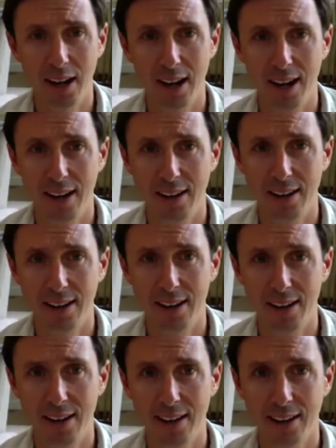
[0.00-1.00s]
And
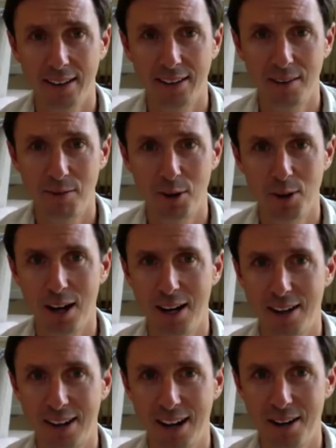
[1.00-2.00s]
if you're
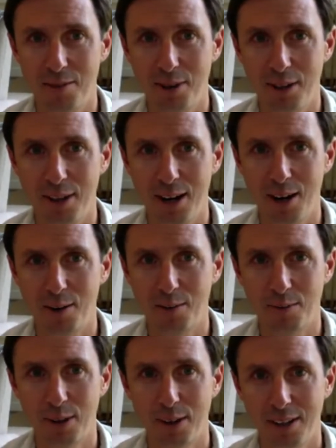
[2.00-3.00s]
not kind of in there,
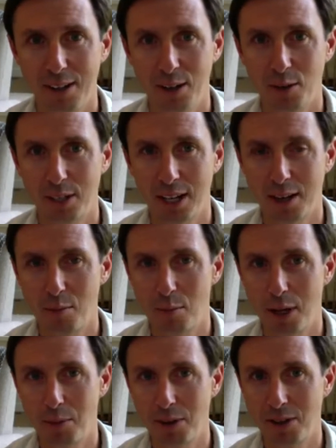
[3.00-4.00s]
taking
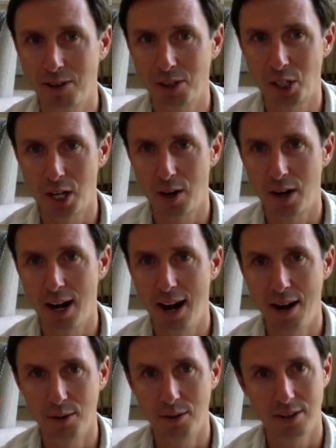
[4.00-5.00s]
big pieces of share
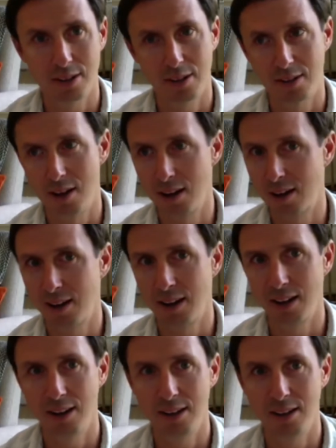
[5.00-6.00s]
now, it's not going to
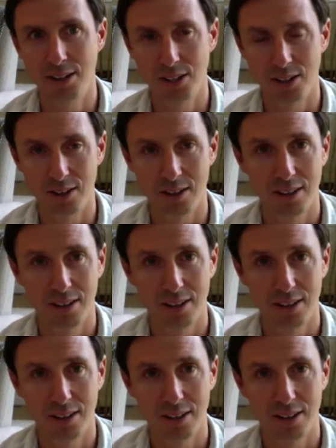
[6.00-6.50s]
get any easier.